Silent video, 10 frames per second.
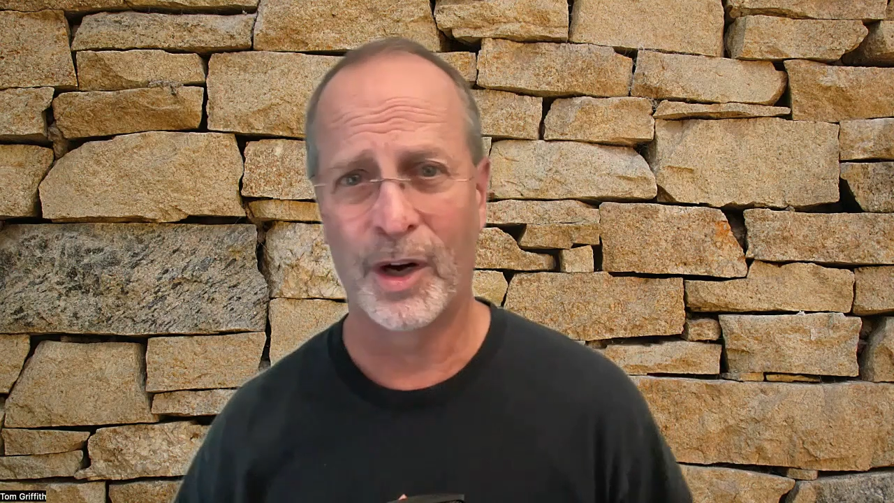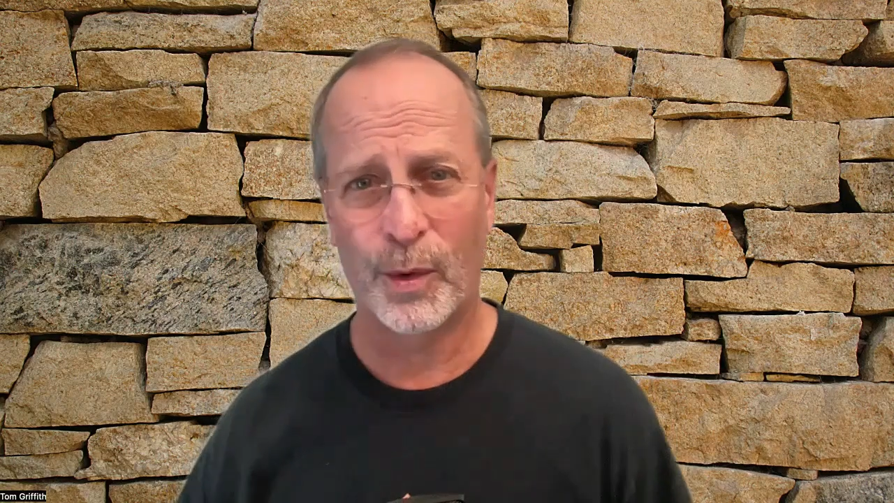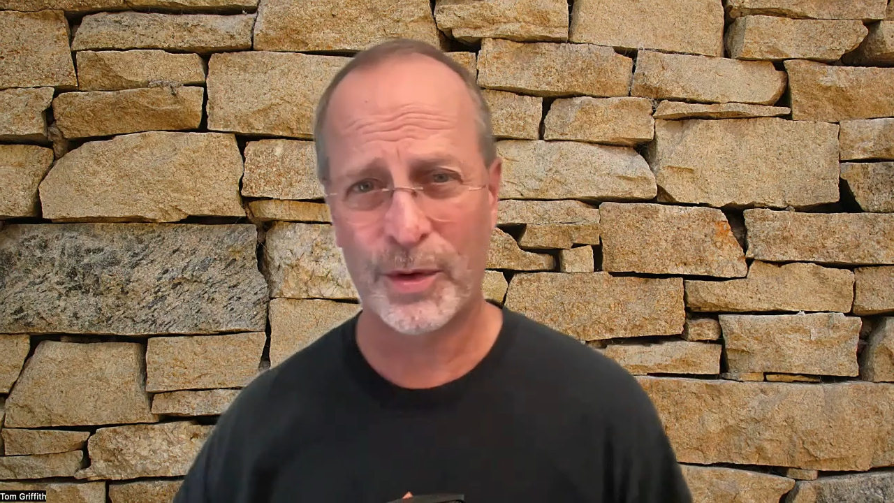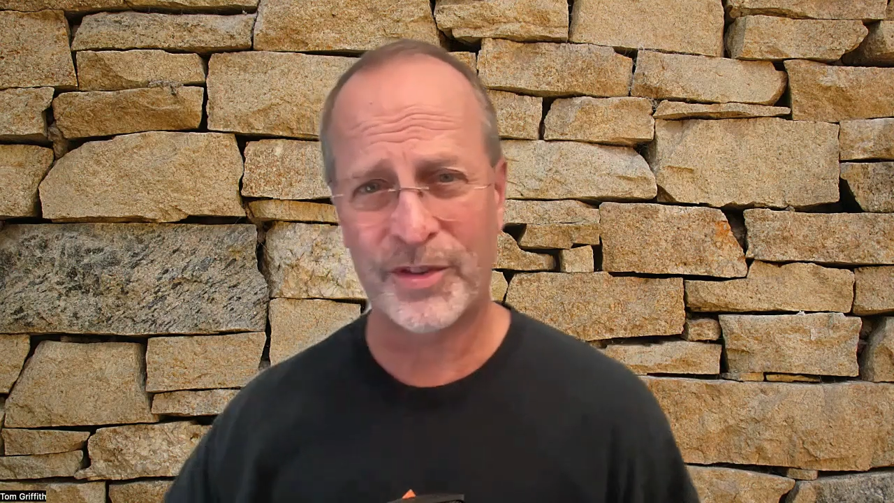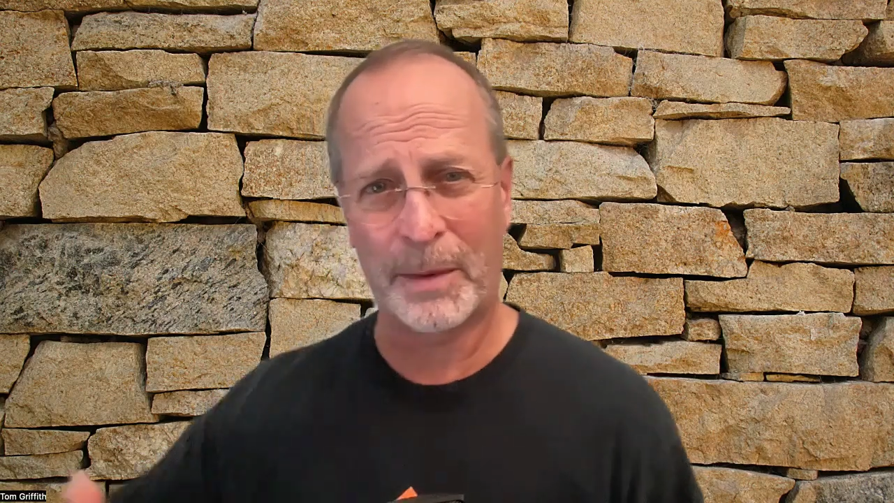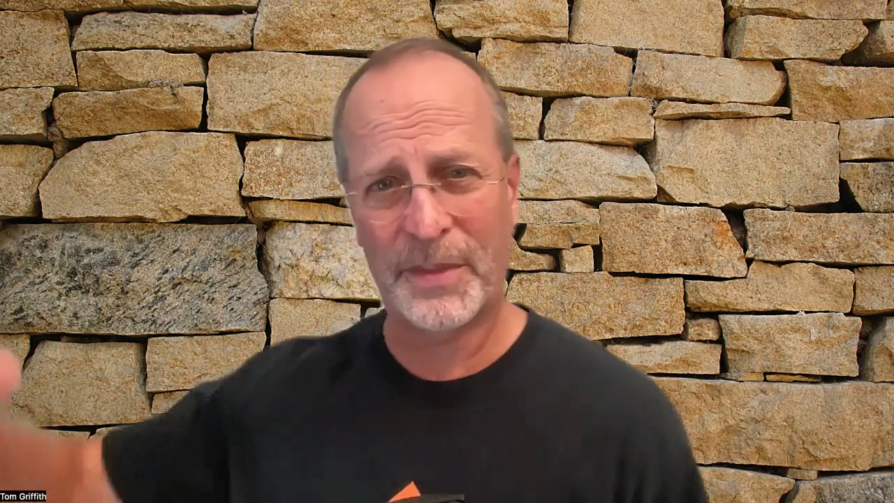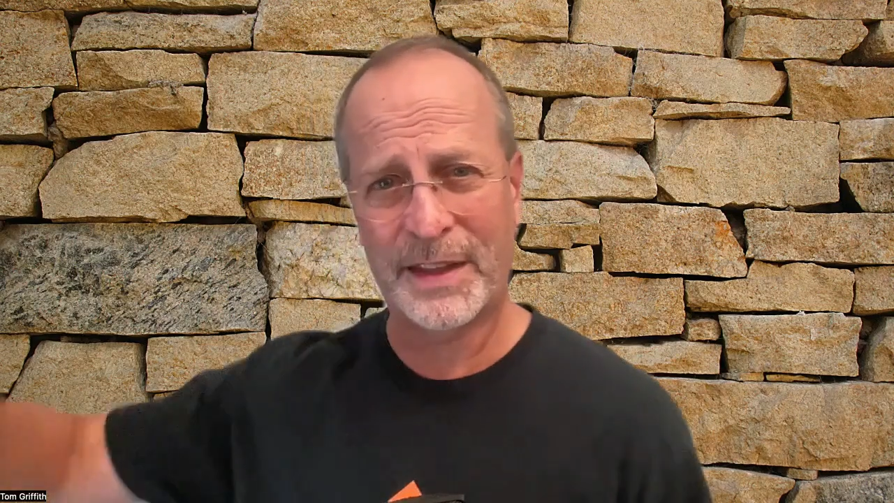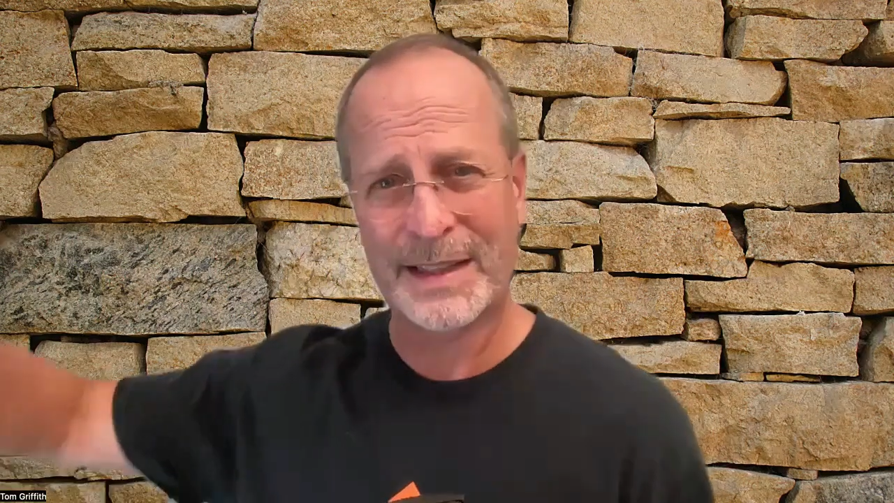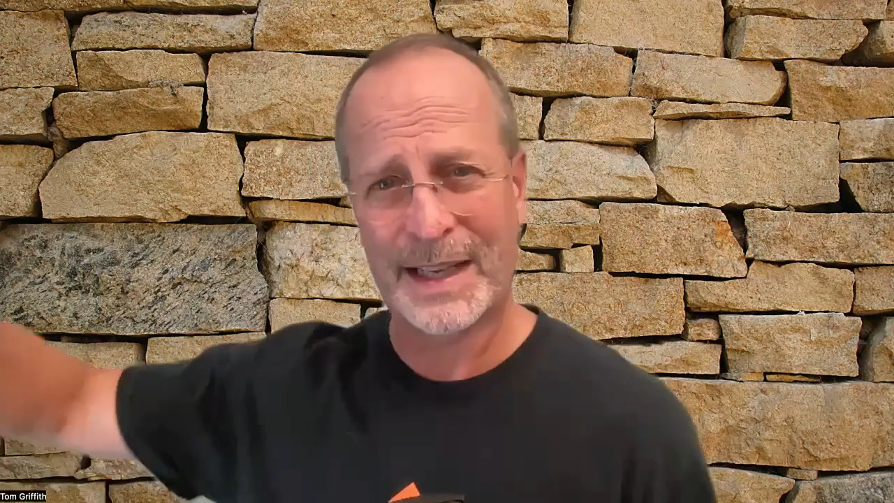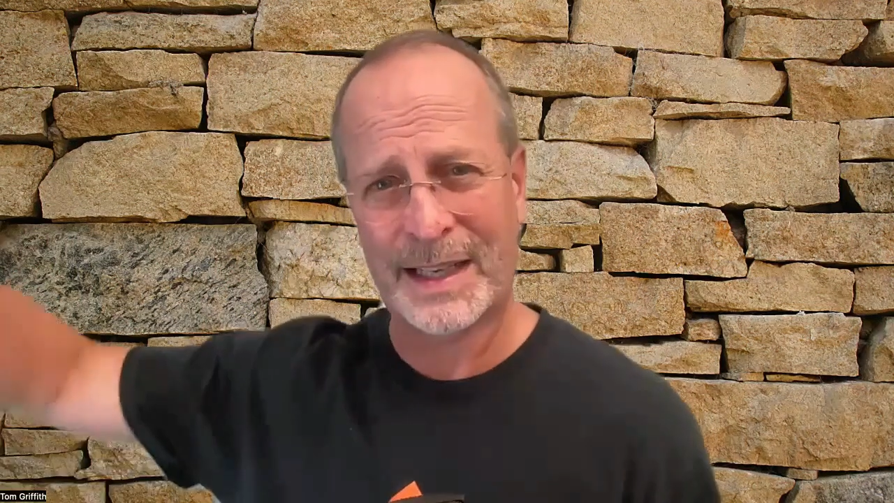or
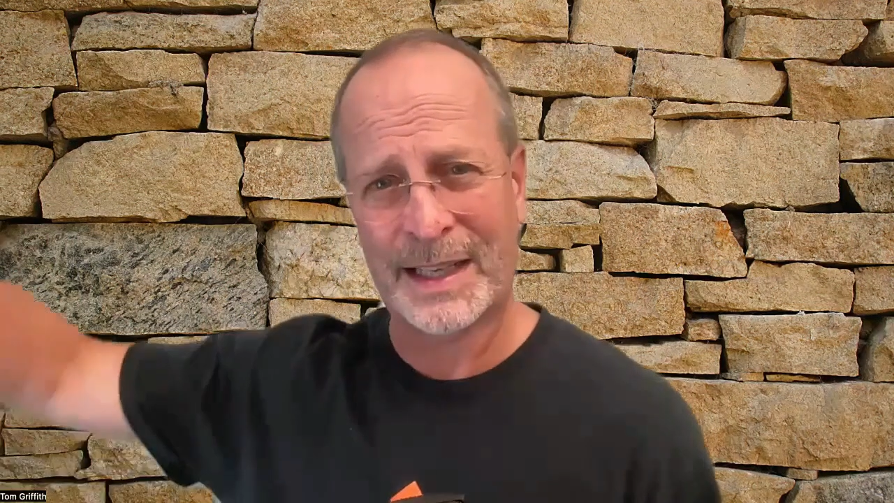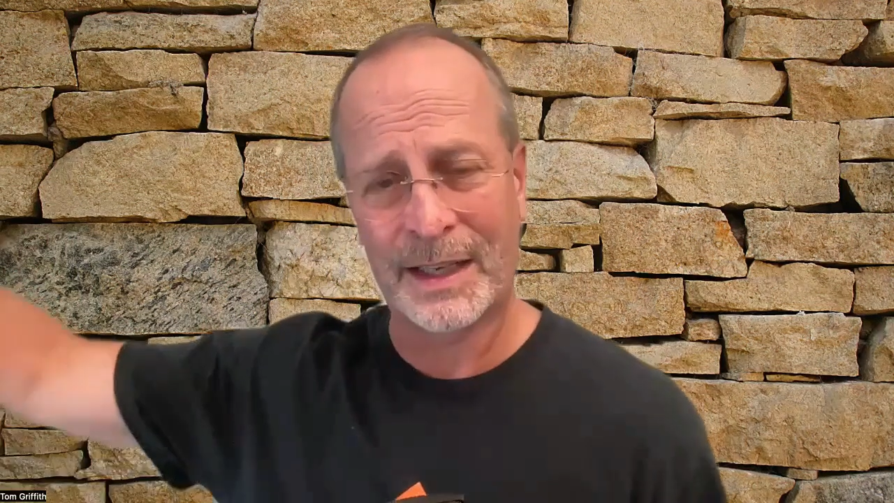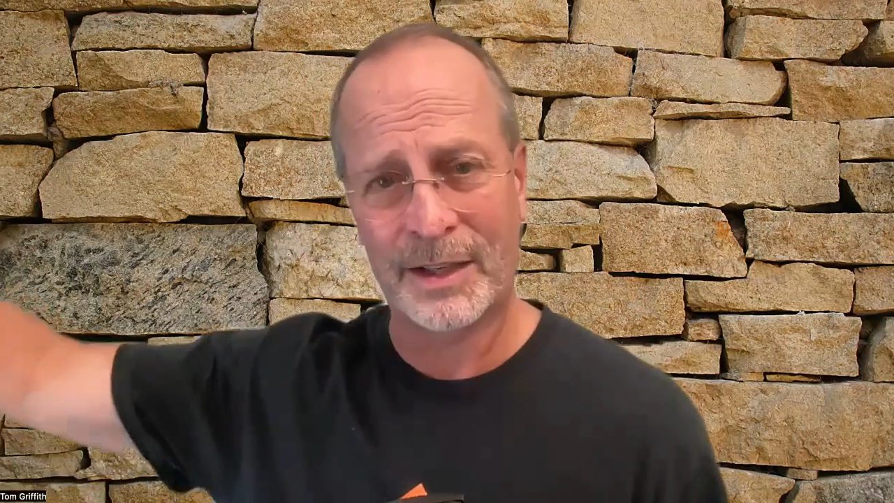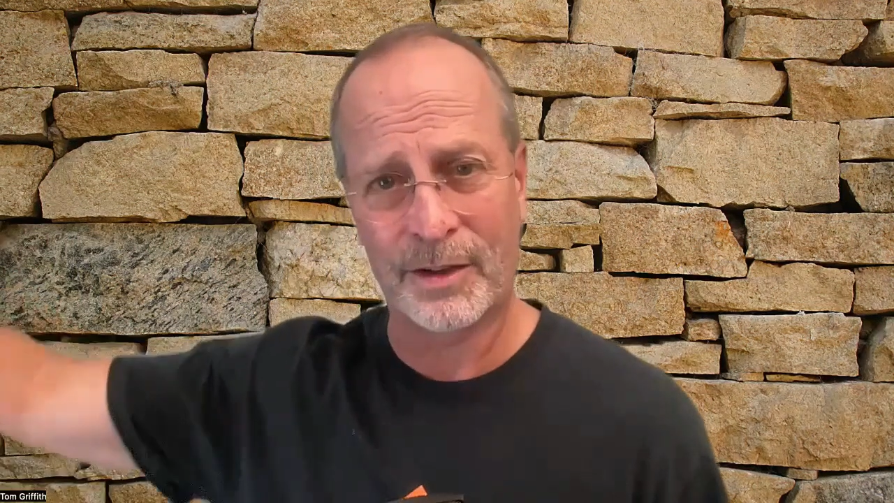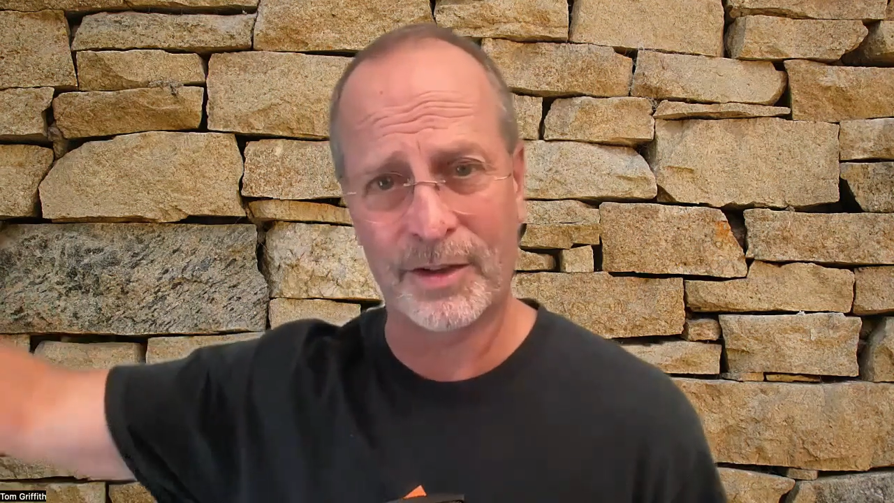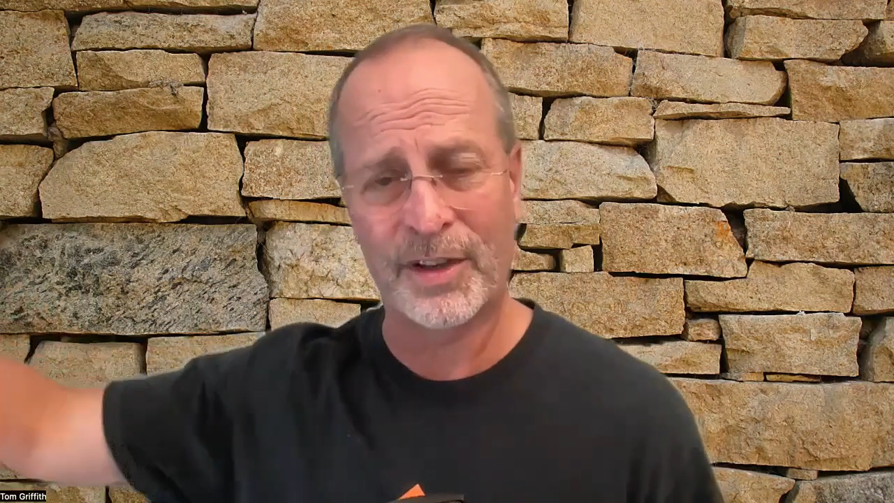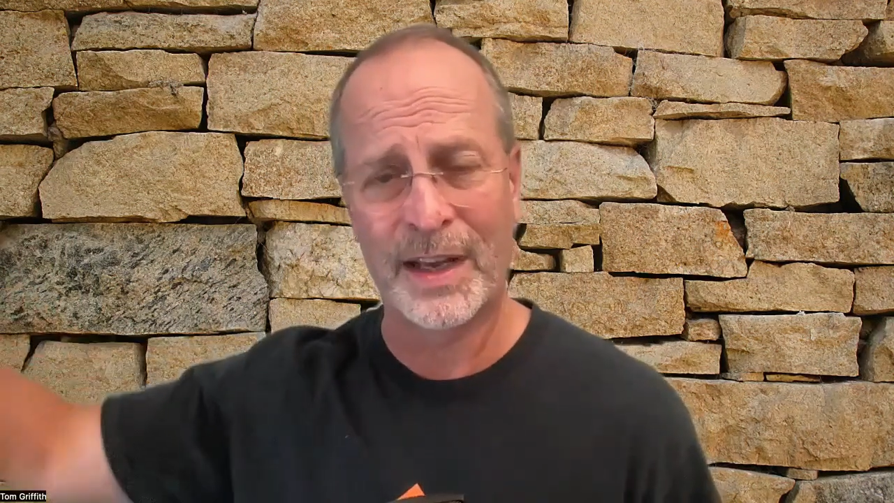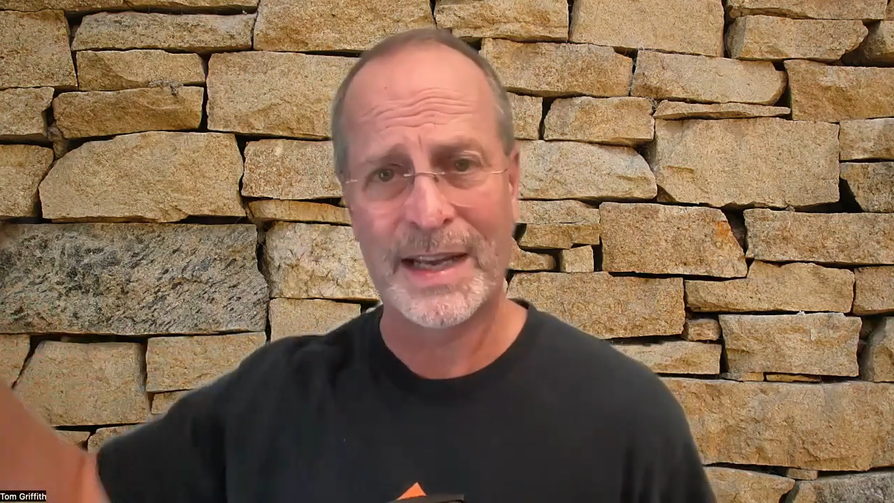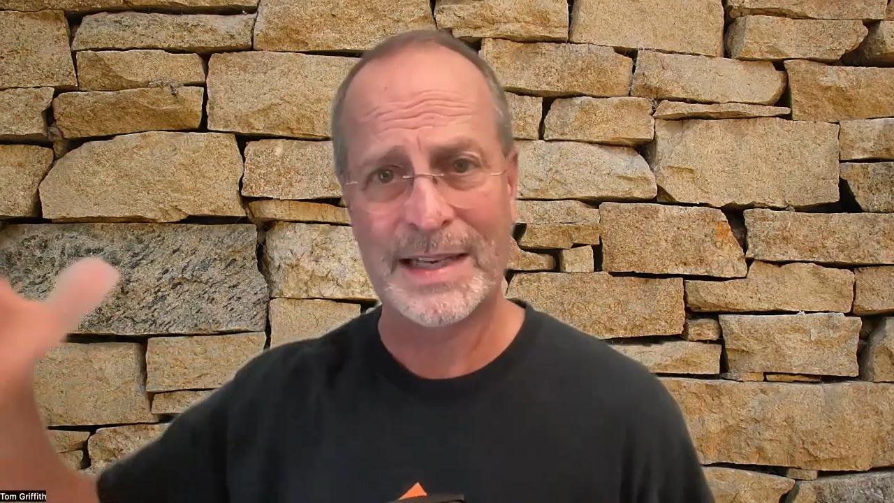something that glitters.